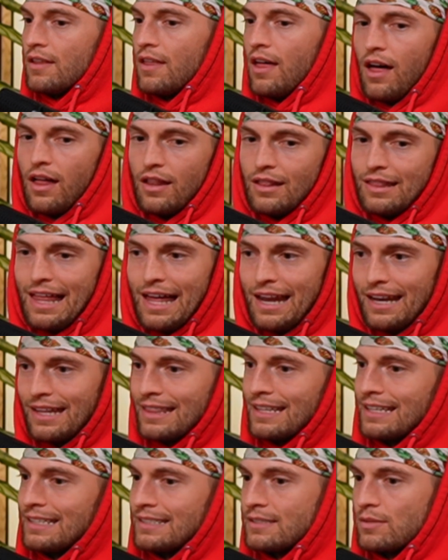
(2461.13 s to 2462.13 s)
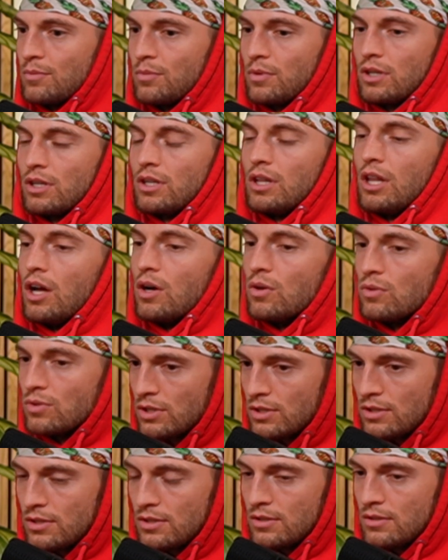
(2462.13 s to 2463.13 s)
a lot of things that were
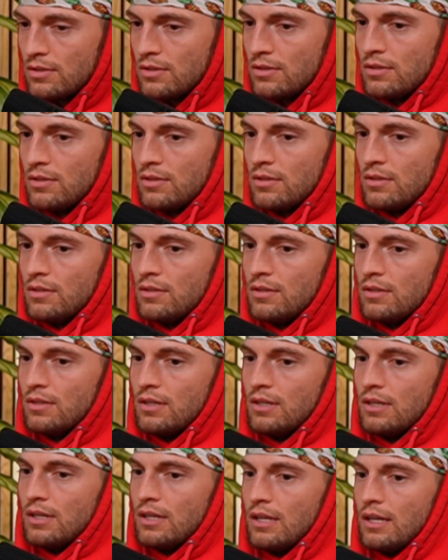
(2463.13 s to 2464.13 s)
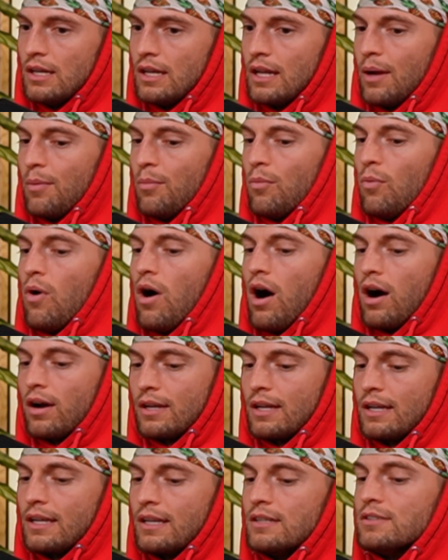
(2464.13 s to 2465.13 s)
close. And I'm
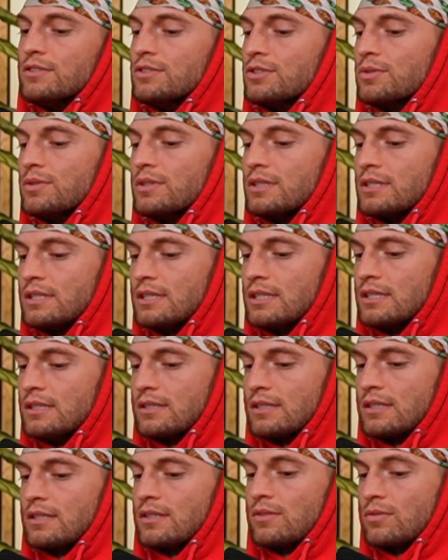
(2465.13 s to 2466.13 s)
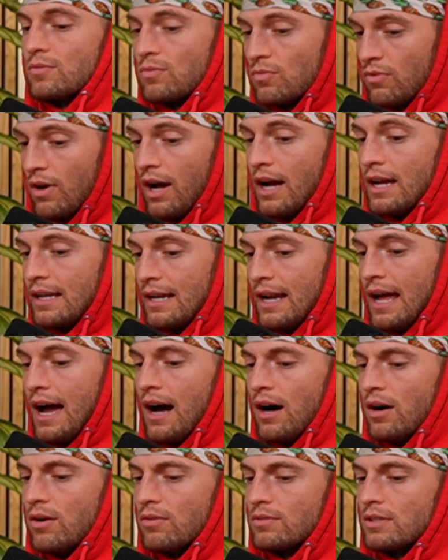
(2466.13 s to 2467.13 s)
walking into a season right
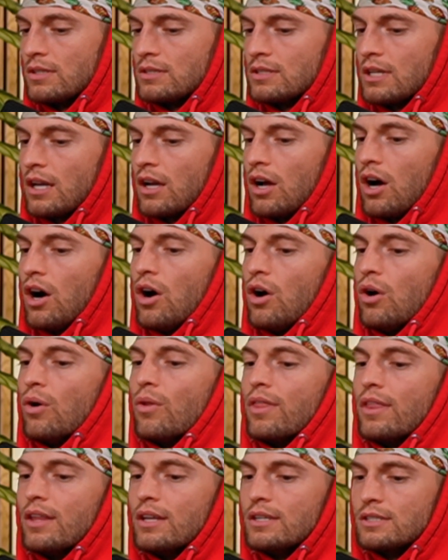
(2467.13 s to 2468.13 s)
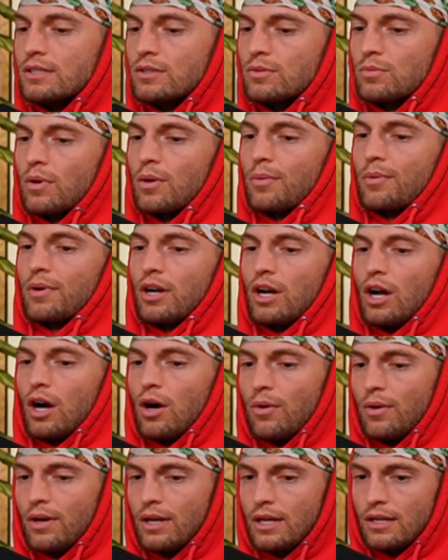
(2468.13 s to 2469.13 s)
now that's like, oh, this is where we're
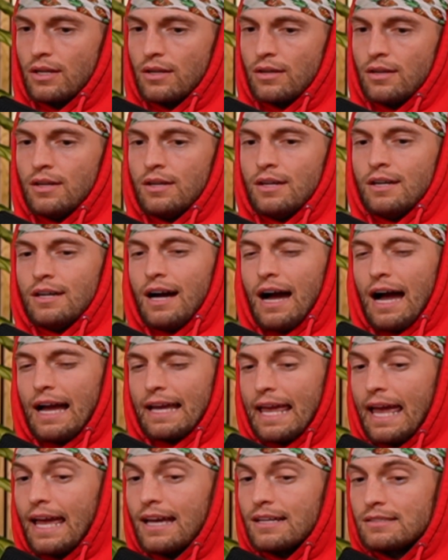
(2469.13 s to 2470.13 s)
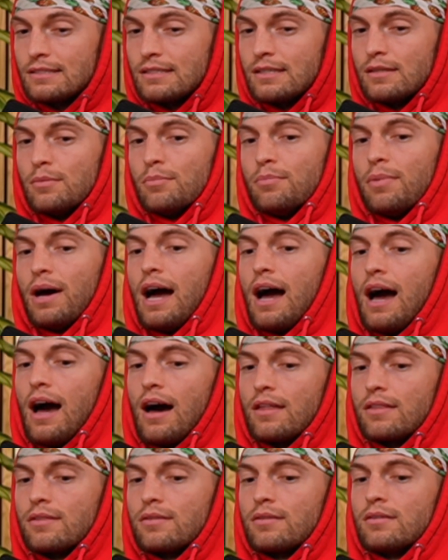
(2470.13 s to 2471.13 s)
going. I can't see the
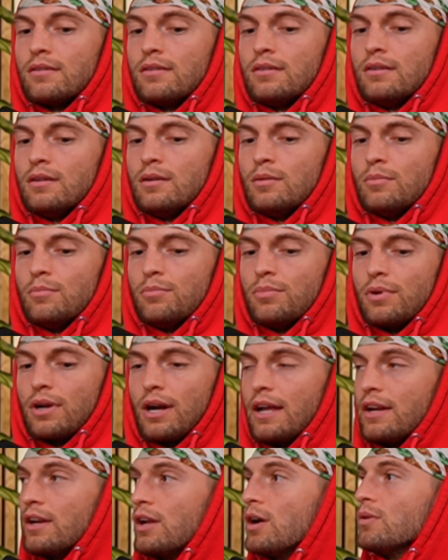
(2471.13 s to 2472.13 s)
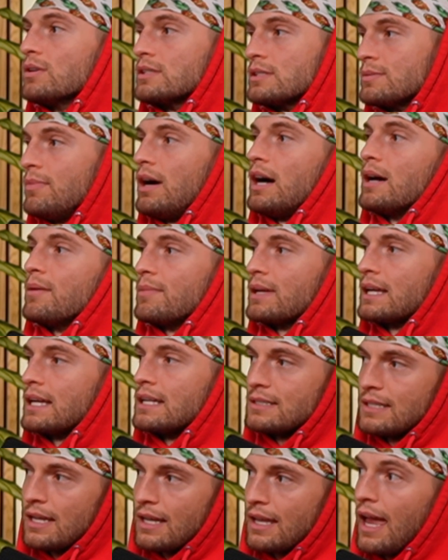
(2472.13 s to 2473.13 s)
path, but I know it's mine
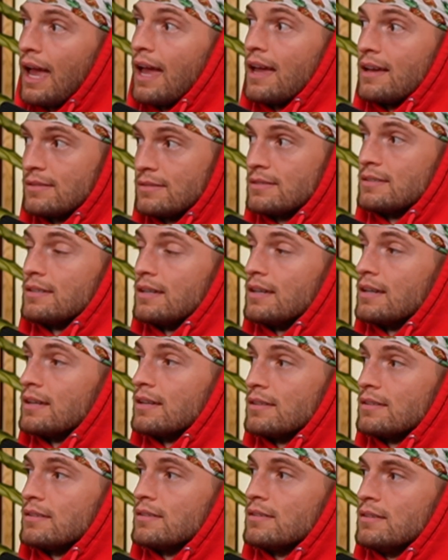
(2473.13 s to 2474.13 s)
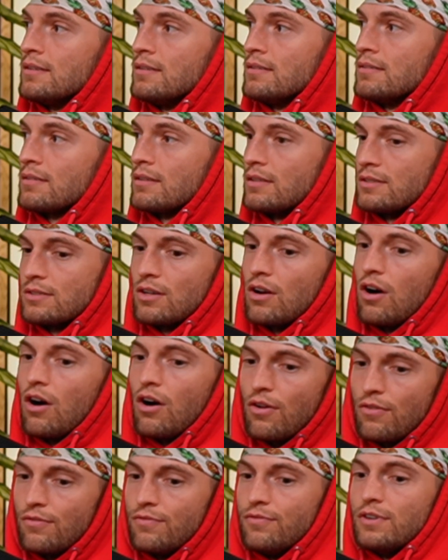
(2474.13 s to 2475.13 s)
because I can't see it. Because there
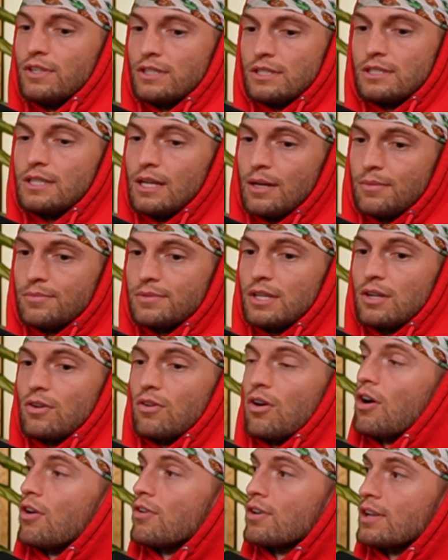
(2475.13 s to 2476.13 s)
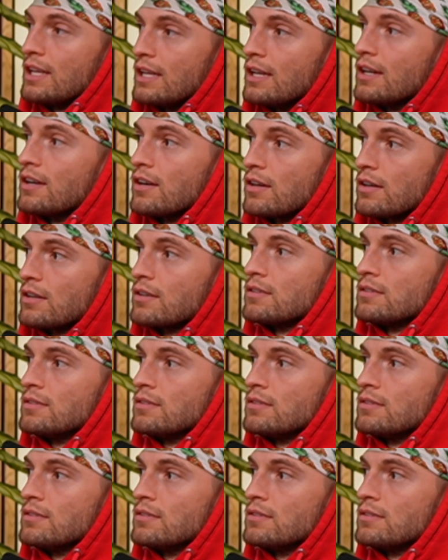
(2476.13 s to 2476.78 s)
aren't footsteps that are already here.